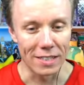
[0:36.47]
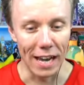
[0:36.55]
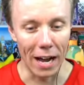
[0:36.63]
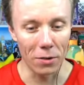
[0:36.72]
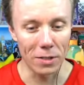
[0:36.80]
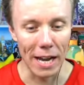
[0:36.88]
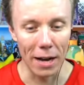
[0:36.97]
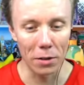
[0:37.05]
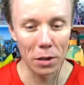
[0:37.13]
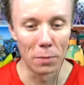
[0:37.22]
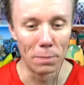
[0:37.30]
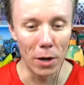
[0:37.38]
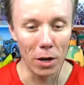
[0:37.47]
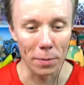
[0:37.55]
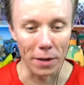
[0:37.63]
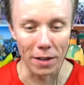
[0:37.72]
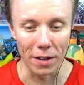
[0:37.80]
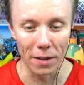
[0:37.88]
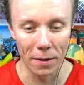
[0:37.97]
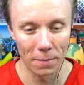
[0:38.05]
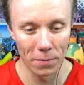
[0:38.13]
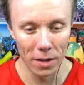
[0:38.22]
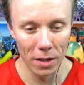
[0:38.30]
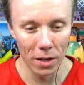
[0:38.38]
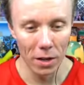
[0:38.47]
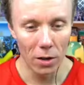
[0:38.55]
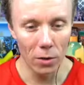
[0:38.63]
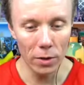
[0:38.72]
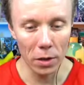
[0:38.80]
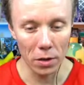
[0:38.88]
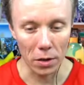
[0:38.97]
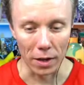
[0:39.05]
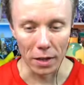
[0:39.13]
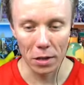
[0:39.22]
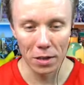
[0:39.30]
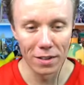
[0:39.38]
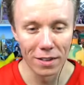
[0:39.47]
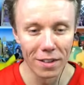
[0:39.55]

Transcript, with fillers: downtown suburbia. Oh, this looks nice.